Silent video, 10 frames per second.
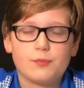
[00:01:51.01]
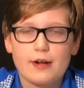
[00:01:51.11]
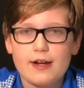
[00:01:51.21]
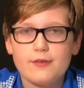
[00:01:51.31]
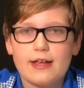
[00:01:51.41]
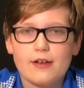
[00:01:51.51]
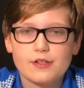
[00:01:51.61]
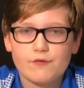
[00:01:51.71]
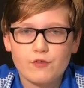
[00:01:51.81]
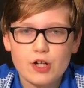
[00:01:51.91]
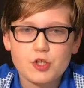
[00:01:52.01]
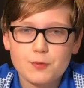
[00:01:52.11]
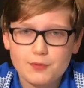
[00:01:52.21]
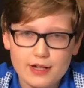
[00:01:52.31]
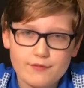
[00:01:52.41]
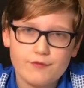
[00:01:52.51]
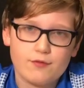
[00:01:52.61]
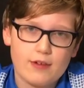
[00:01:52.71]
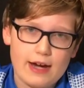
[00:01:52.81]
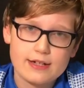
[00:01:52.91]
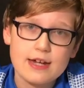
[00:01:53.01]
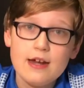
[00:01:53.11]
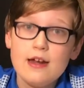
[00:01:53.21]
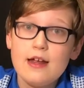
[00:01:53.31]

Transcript: brand new accounts, fresh, playing ranked,